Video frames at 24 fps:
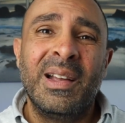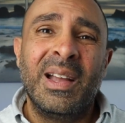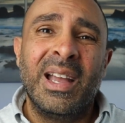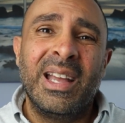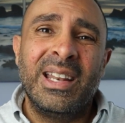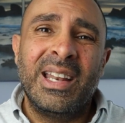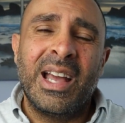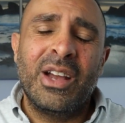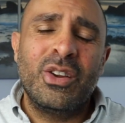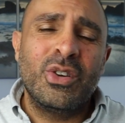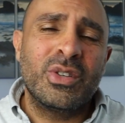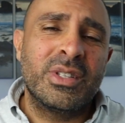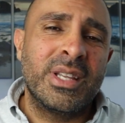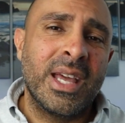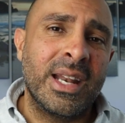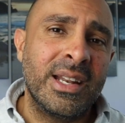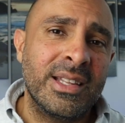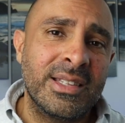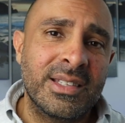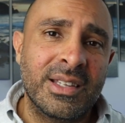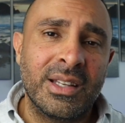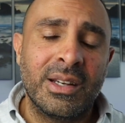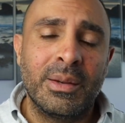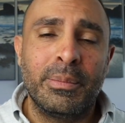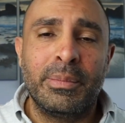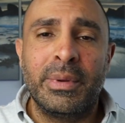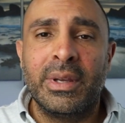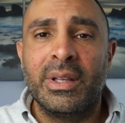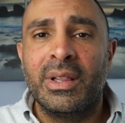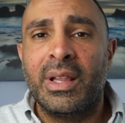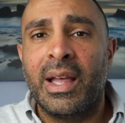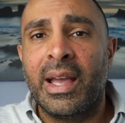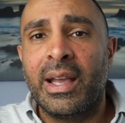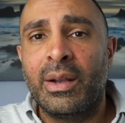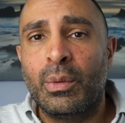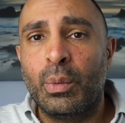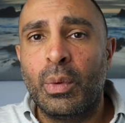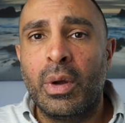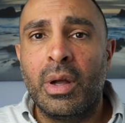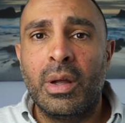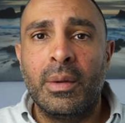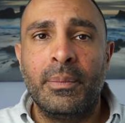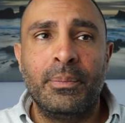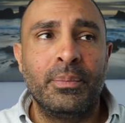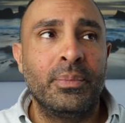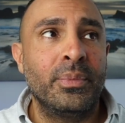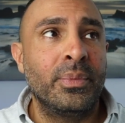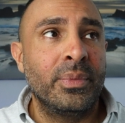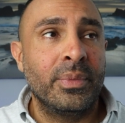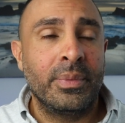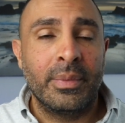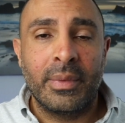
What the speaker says: and now your tenant's going to be like, well,